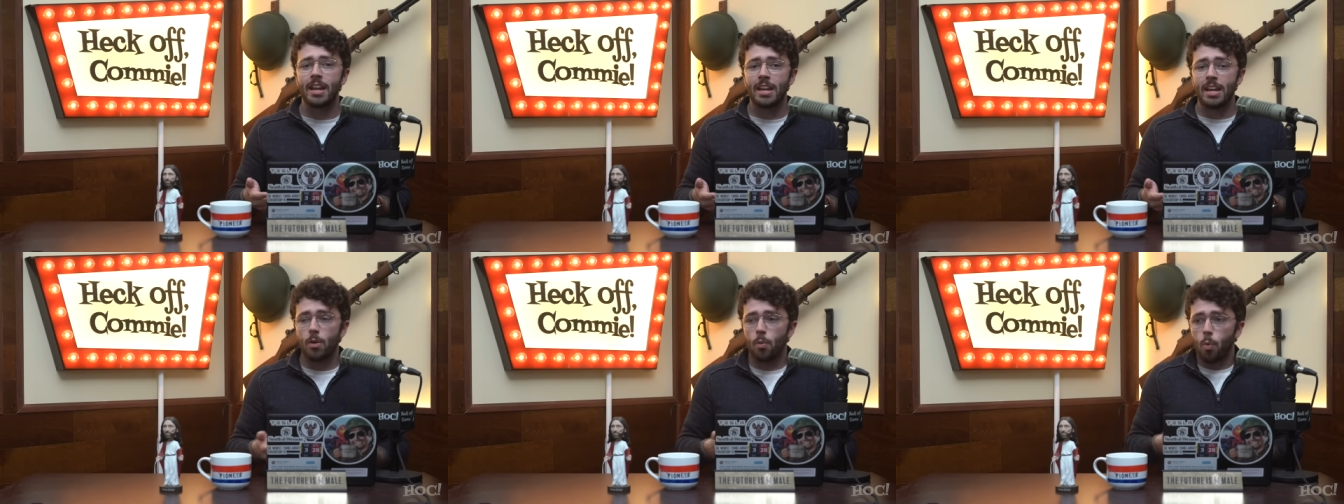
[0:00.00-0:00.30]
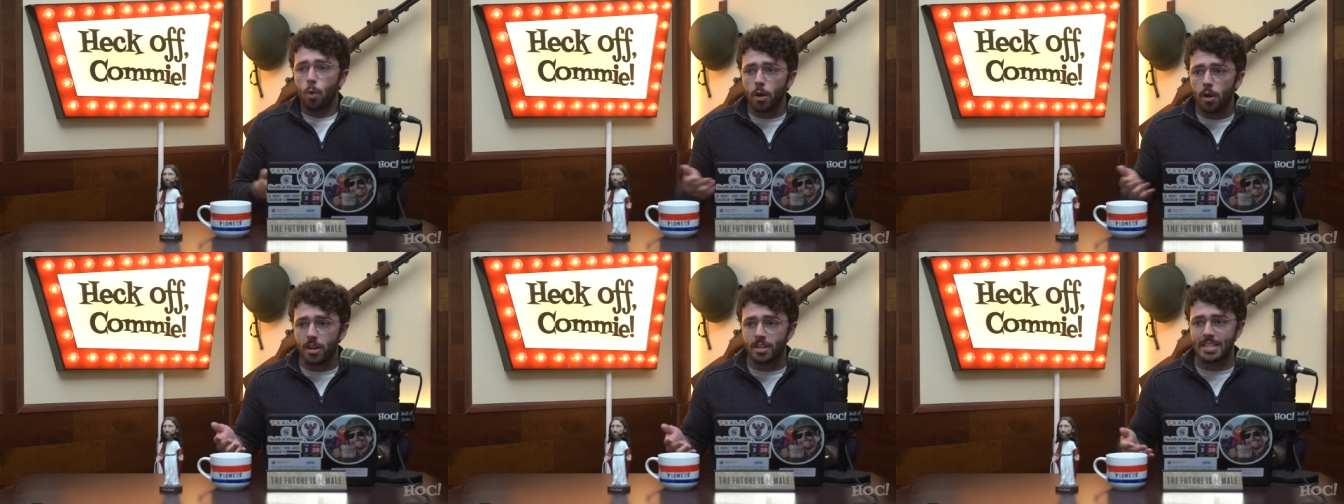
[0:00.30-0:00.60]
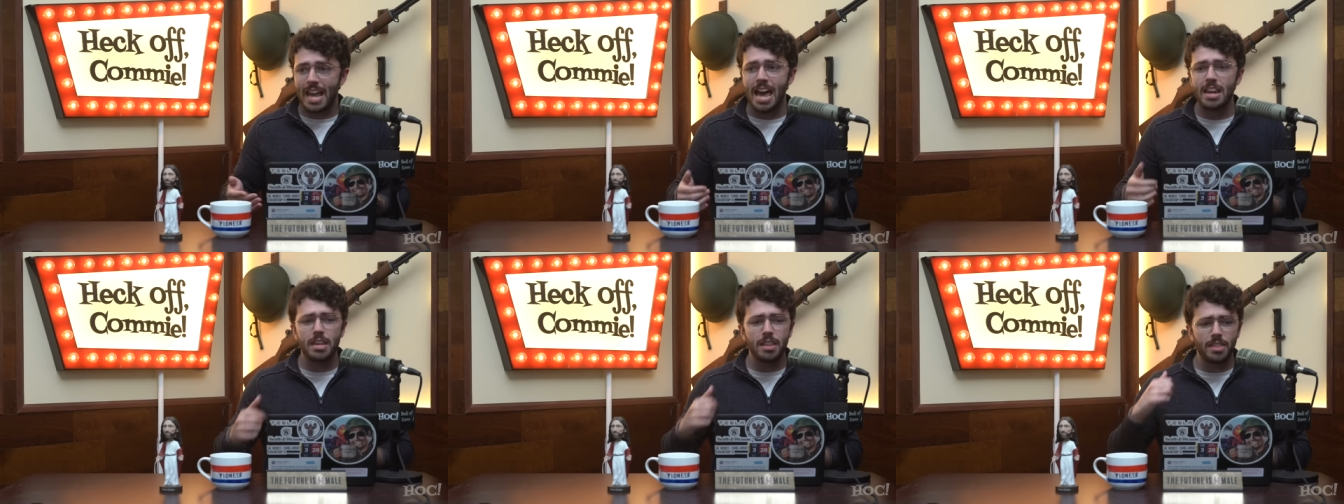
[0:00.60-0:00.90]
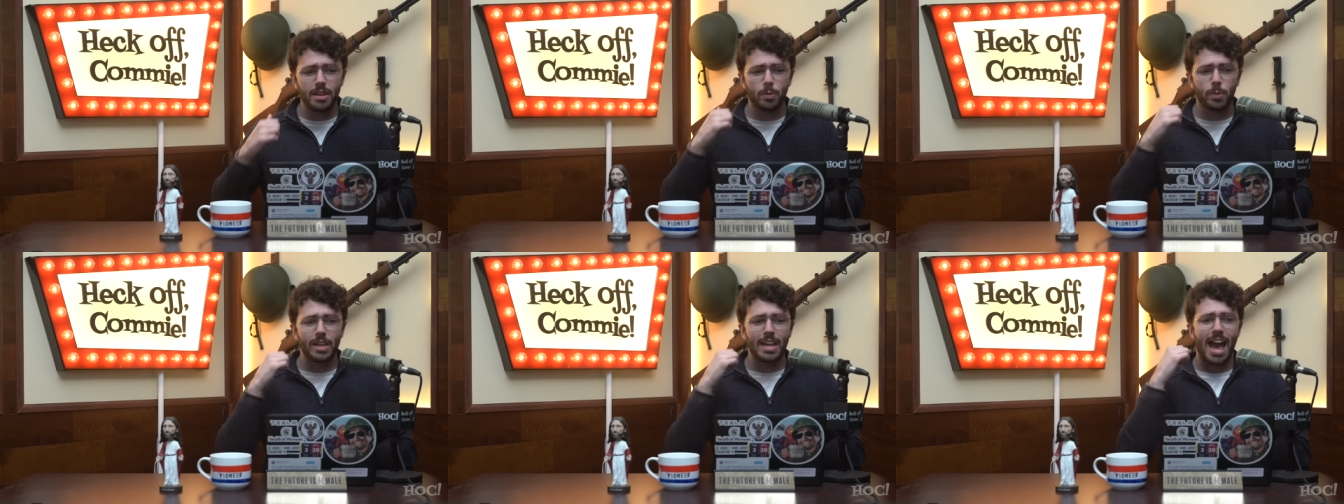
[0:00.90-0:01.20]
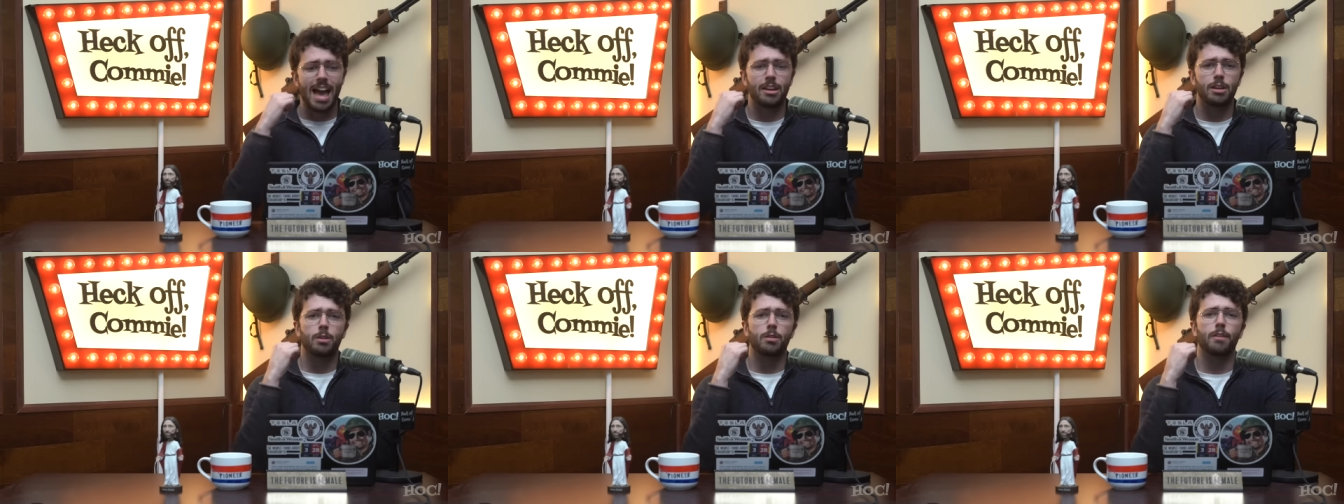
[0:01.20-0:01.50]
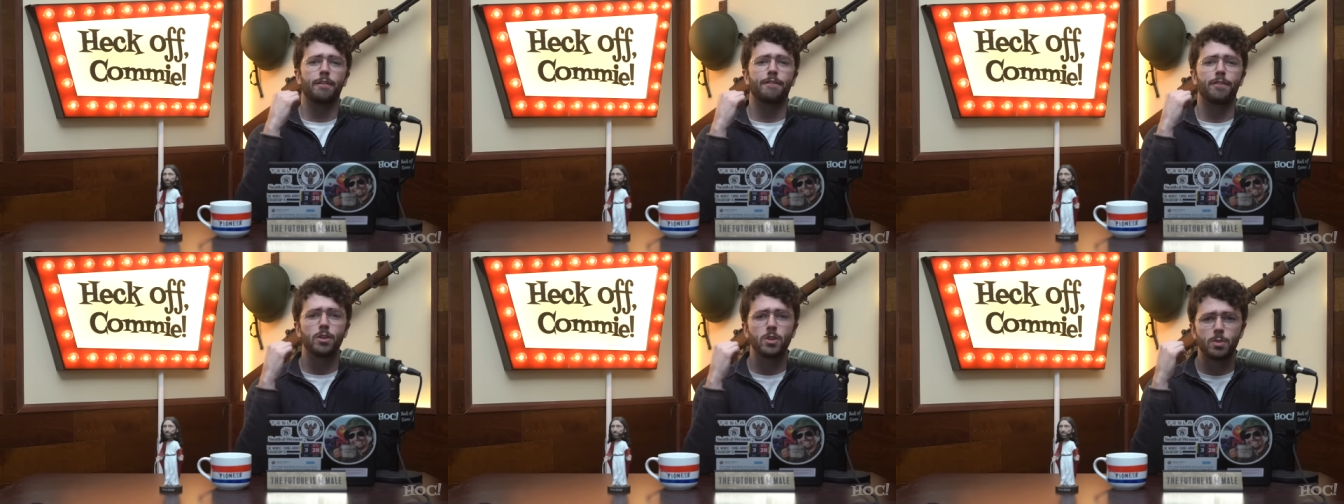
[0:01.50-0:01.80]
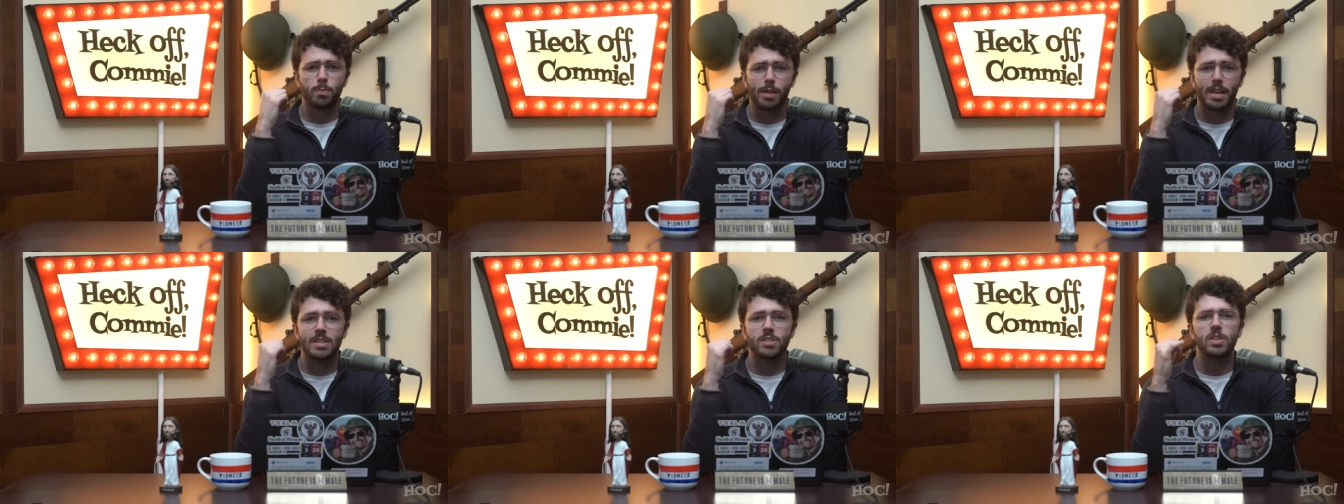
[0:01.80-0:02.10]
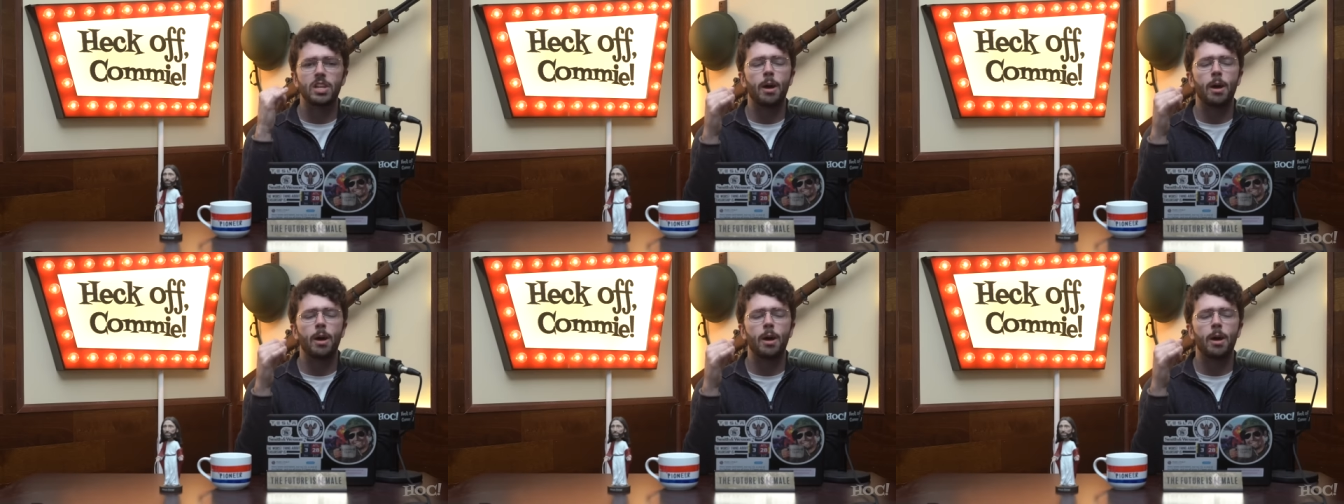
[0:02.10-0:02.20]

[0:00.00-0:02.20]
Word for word: It works. How do you think we got here in the first place?